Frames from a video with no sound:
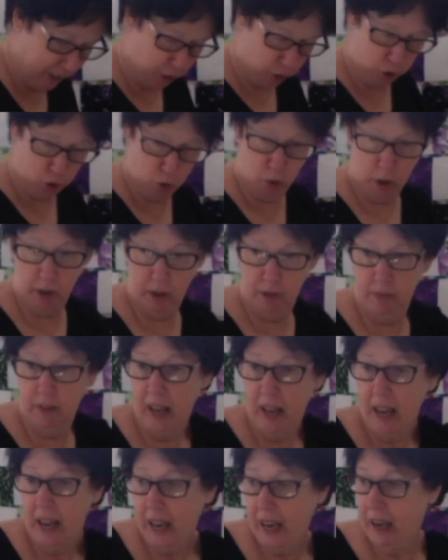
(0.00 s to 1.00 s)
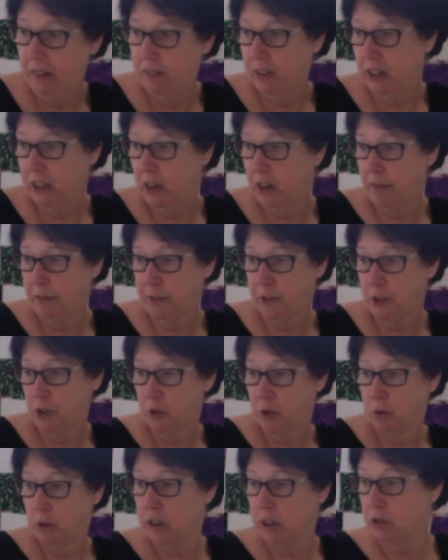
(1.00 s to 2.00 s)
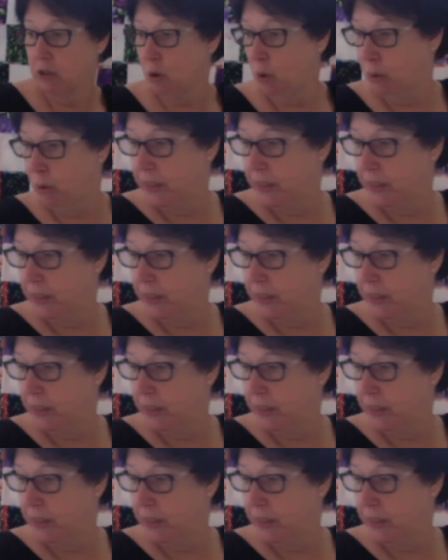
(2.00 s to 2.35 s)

short of having enough to do this whole